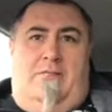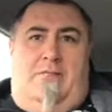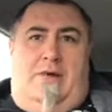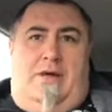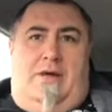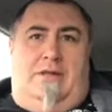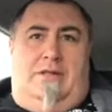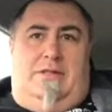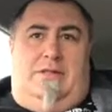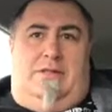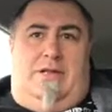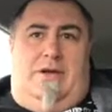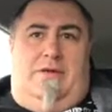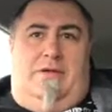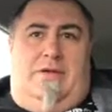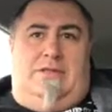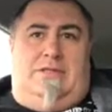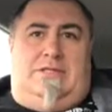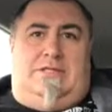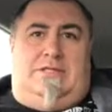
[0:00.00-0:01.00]
But
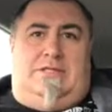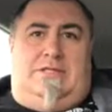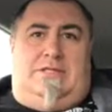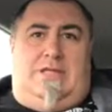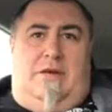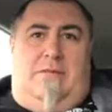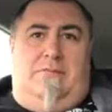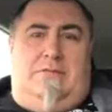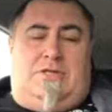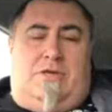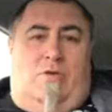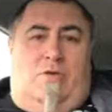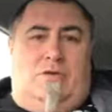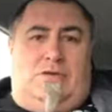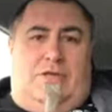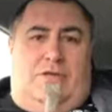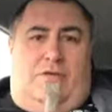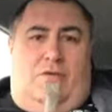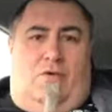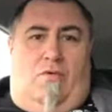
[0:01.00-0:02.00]
there is some
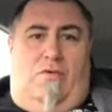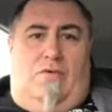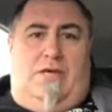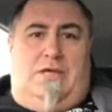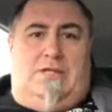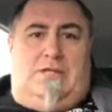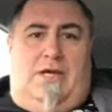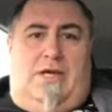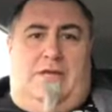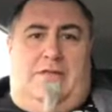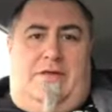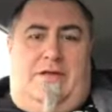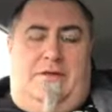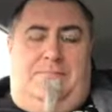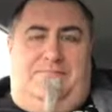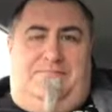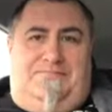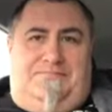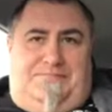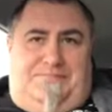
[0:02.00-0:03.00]
schools of thought that say
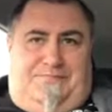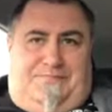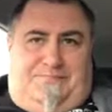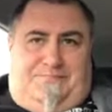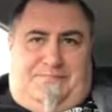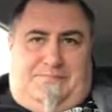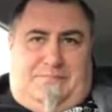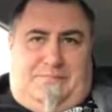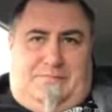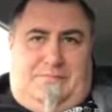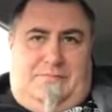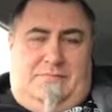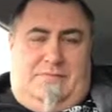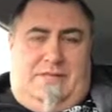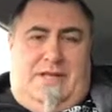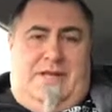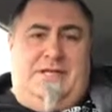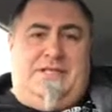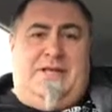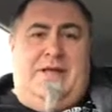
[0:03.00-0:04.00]
that
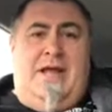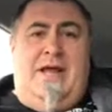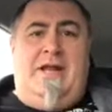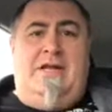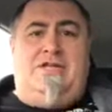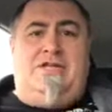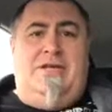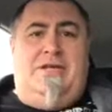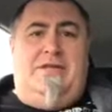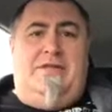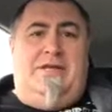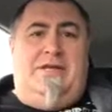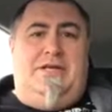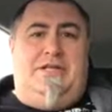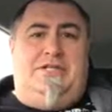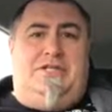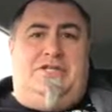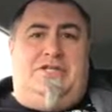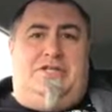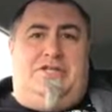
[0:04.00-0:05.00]
it's an energy that
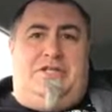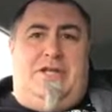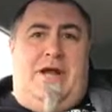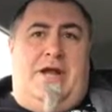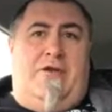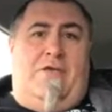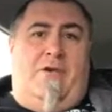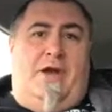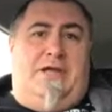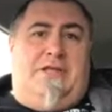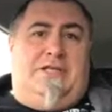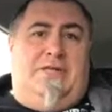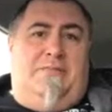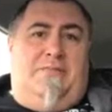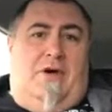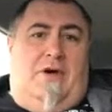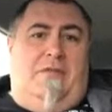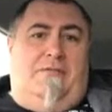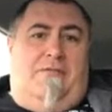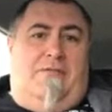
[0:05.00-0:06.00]
is generated
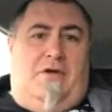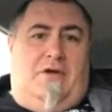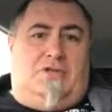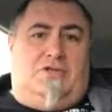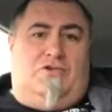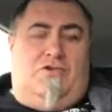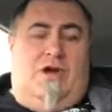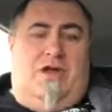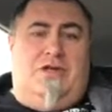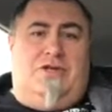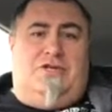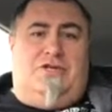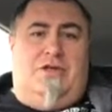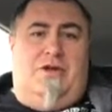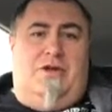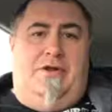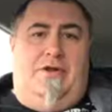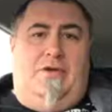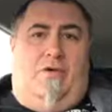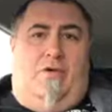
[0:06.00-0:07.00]
by the
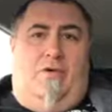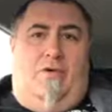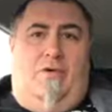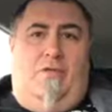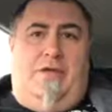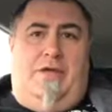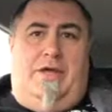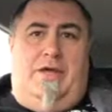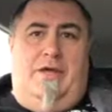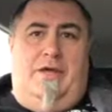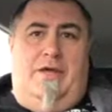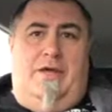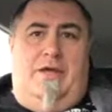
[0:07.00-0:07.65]
frustration or by